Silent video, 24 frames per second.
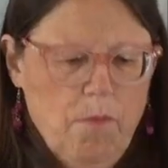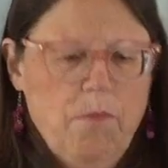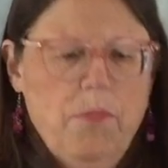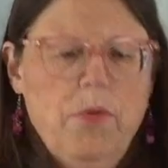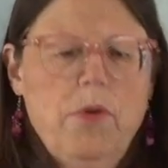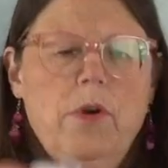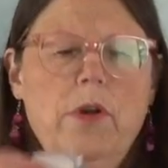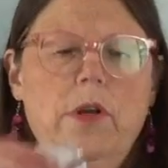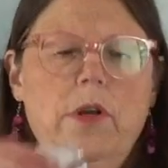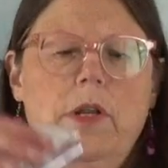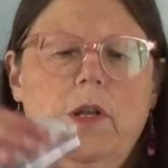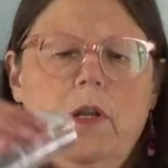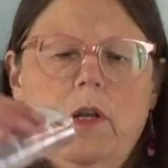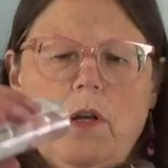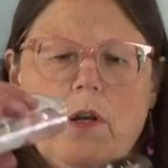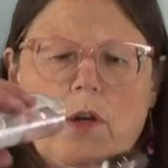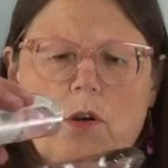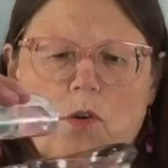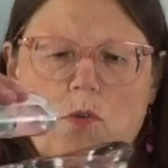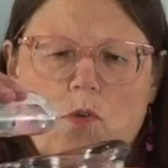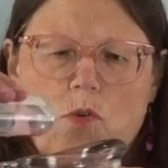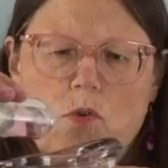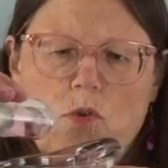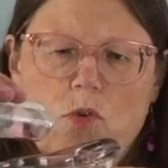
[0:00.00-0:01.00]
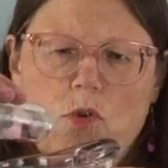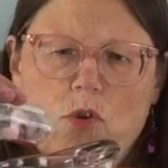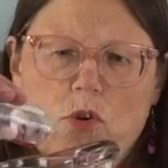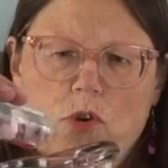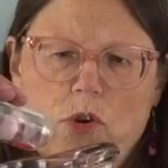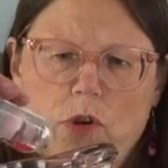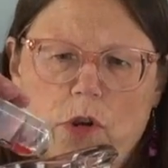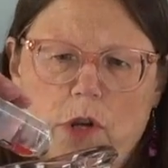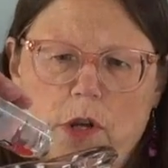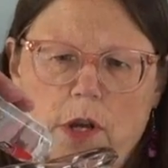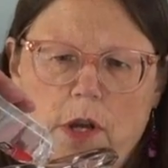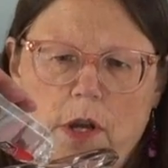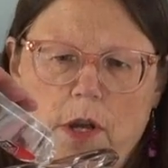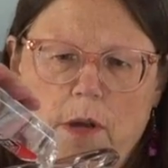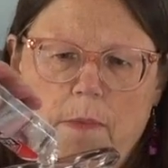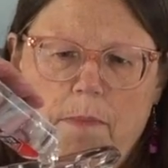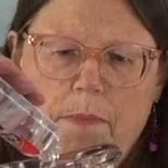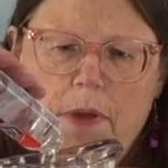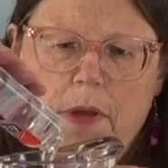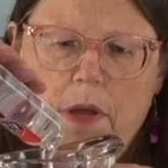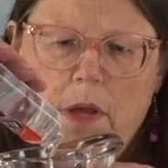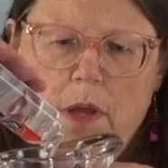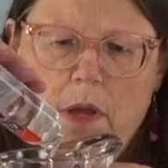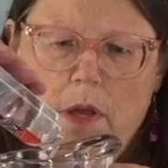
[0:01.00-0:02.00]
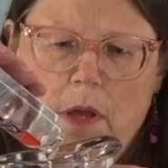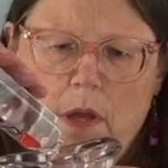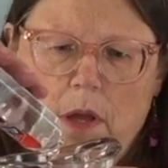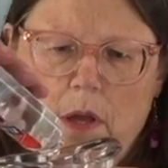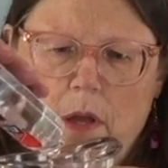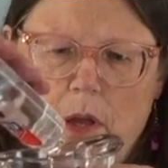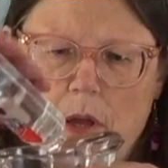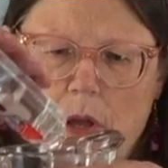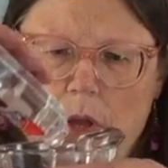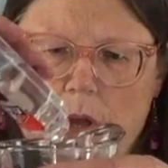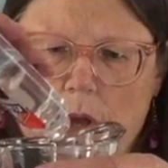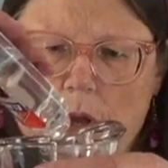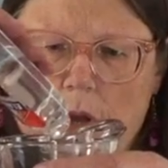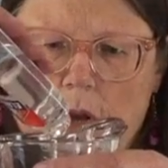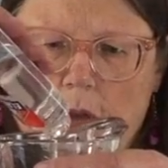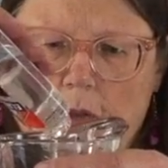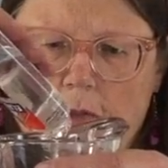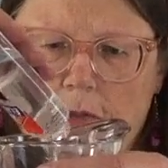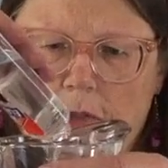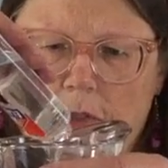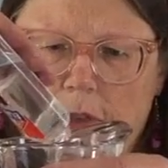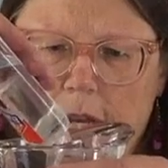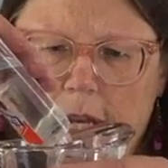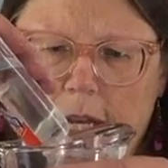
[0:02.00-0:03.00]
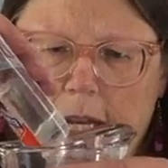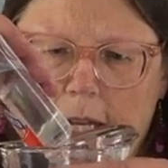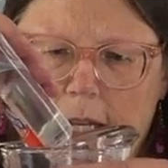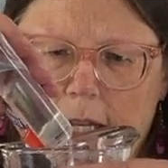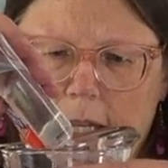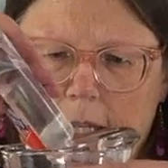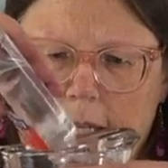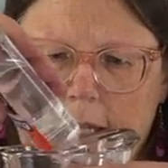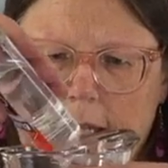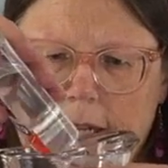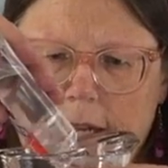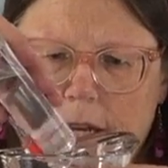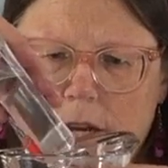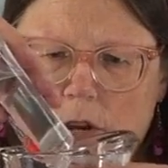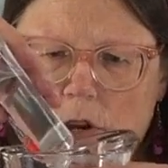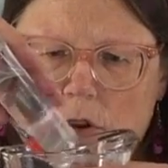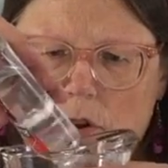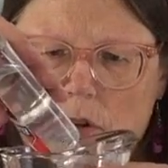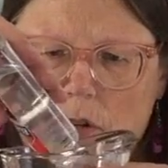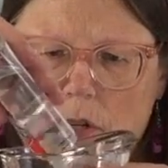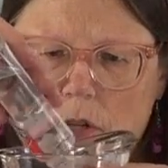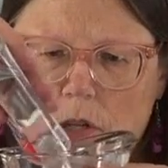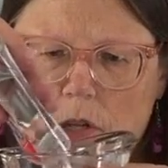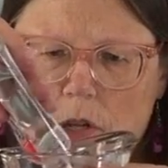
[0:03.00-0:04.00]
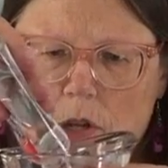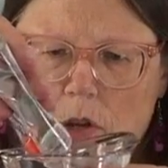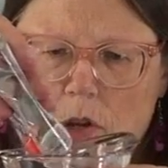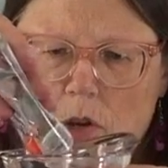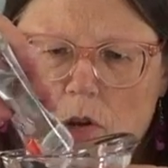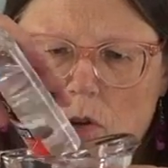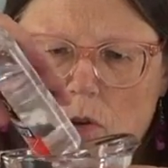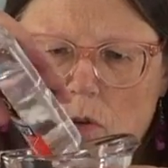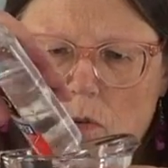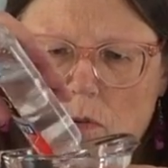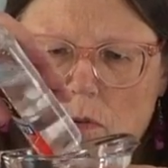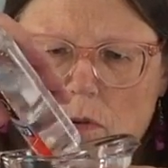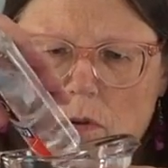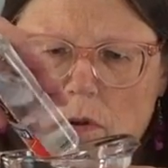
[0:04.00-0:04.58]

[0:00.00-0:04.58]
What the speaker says: put in a 1/4 cup of the clear glue.